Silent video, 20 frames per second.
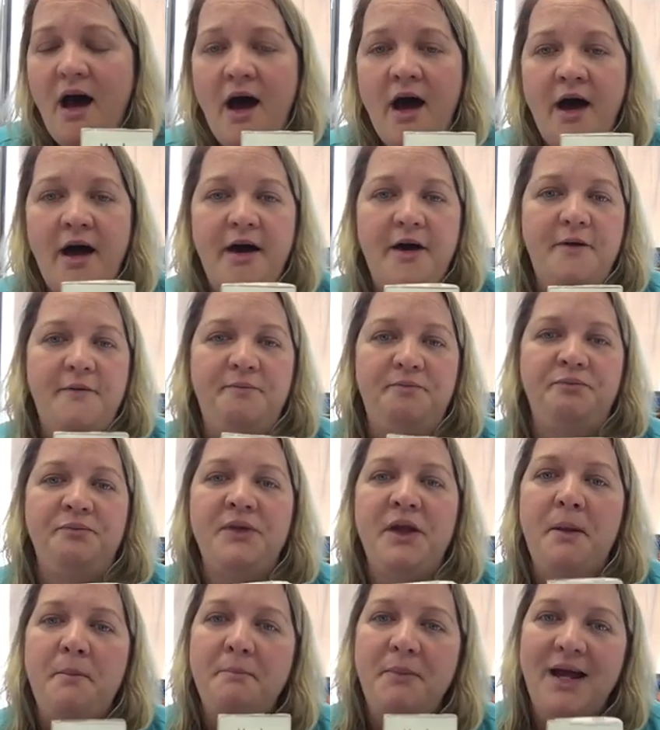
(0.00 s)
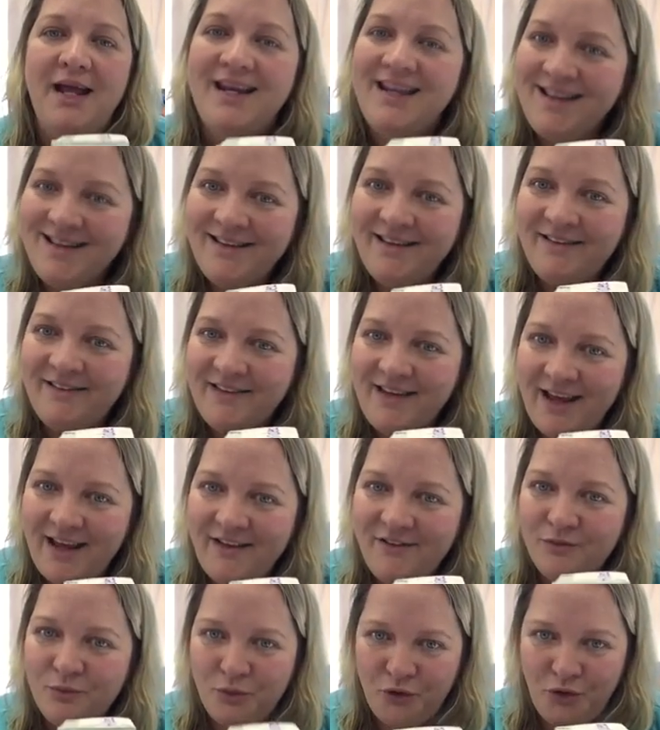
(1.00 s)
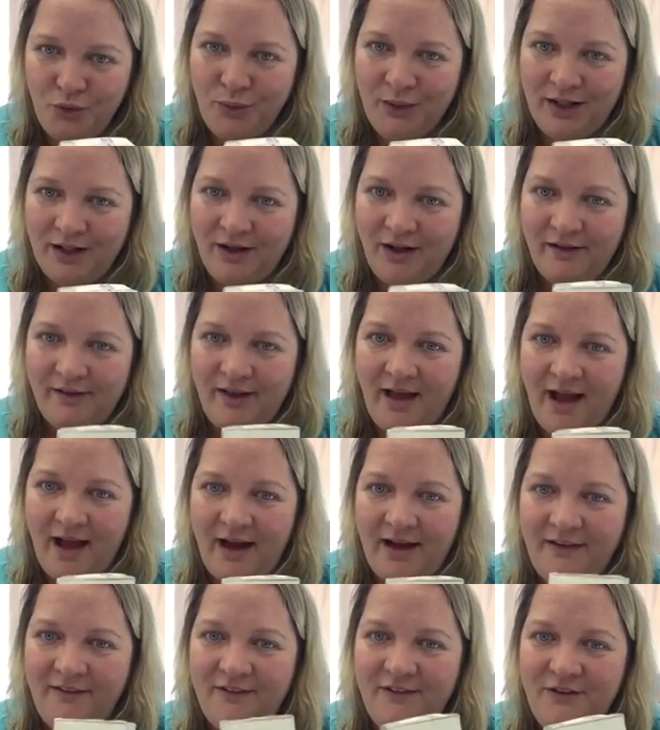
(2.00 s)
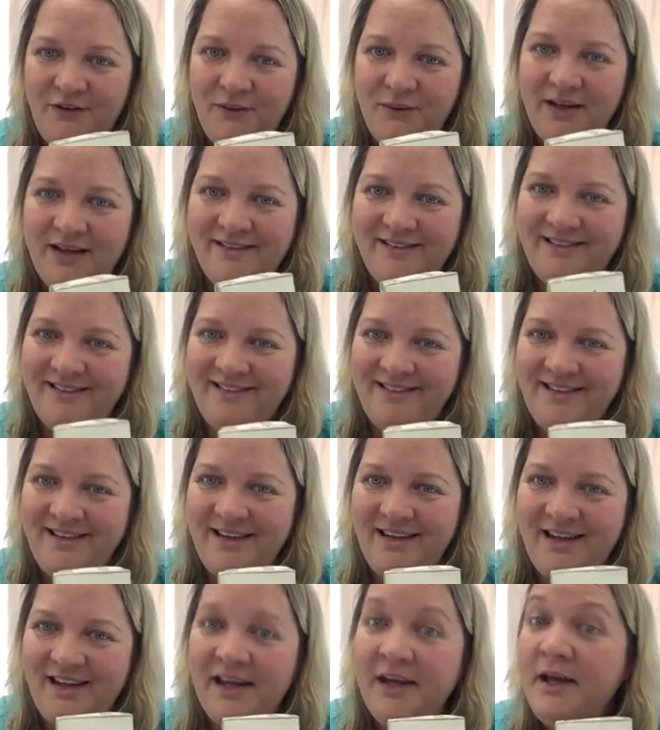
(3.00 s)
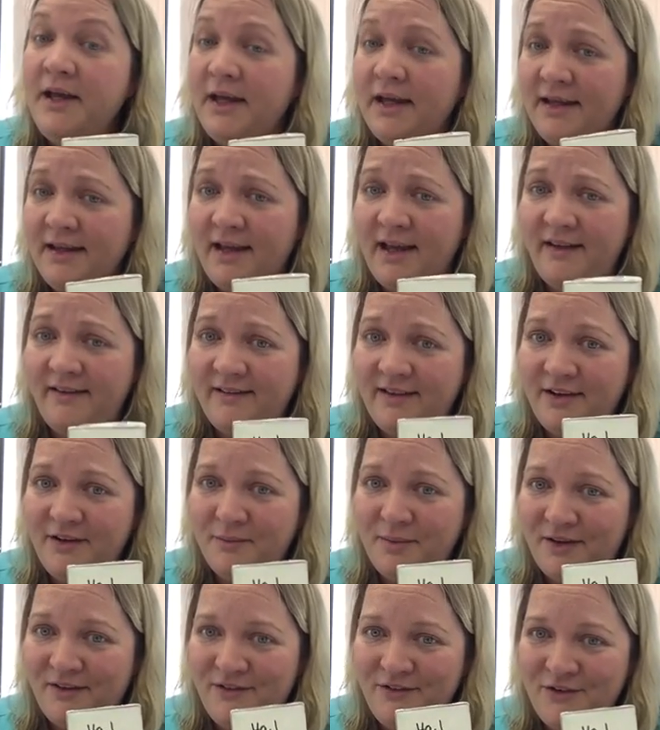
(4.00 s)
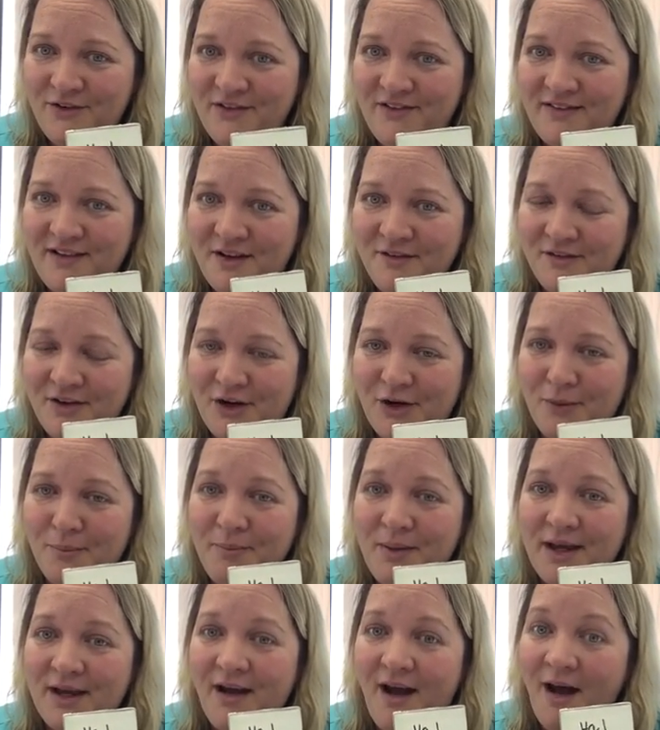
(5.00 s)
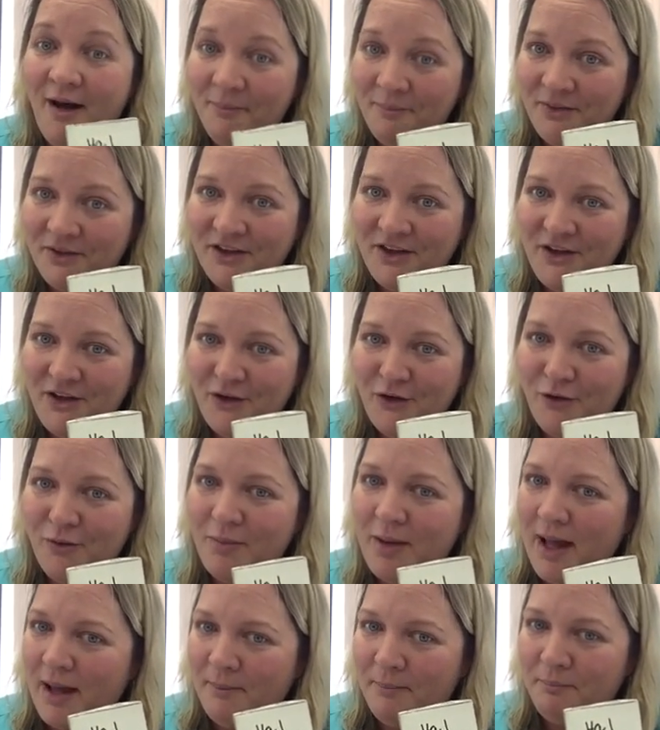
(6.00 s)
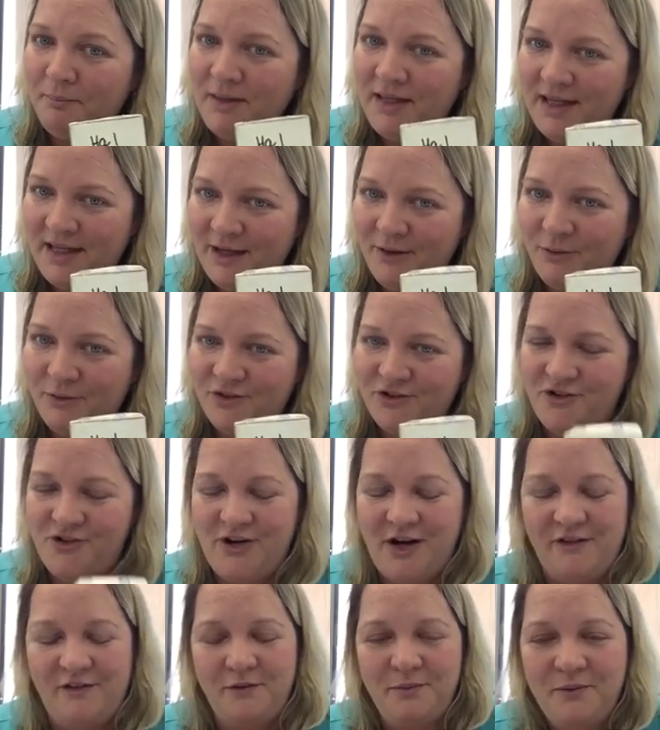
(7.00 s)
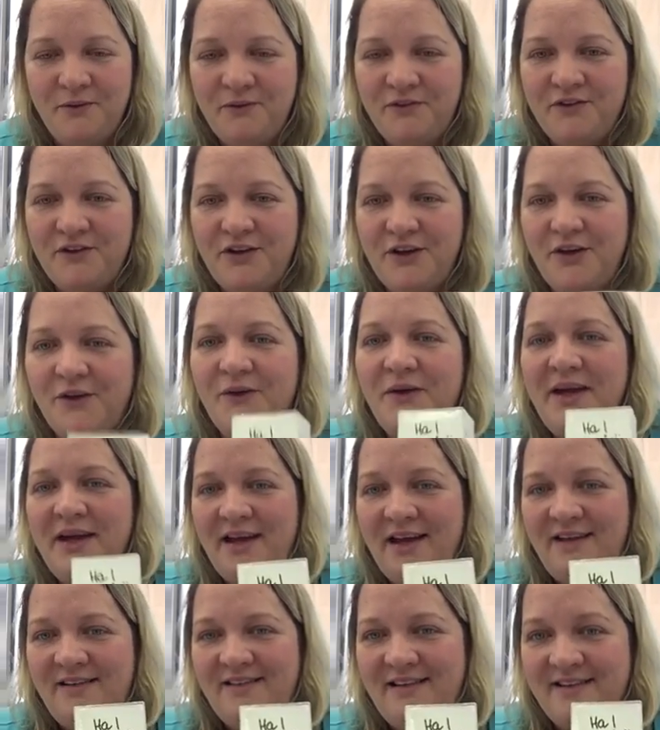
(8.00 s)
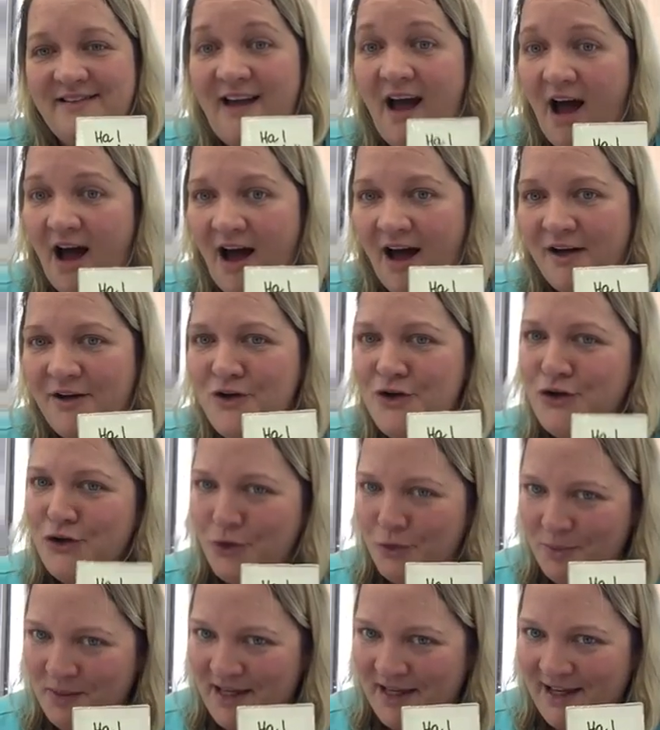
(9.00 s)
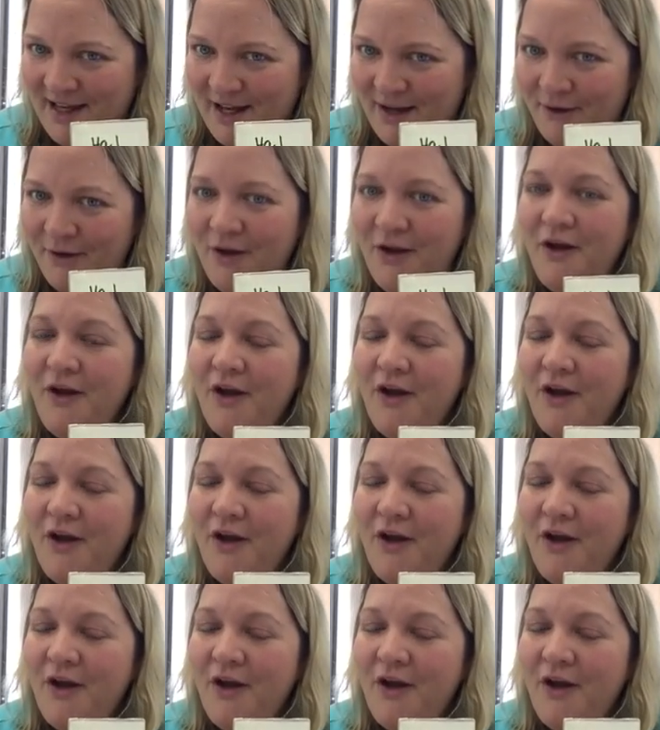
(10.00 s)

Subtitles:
But in this case we're doing it online, so you get to see, in case any of my students ever pick up the cube and peek, which they're not supposed to do, it says, ha, no peeking.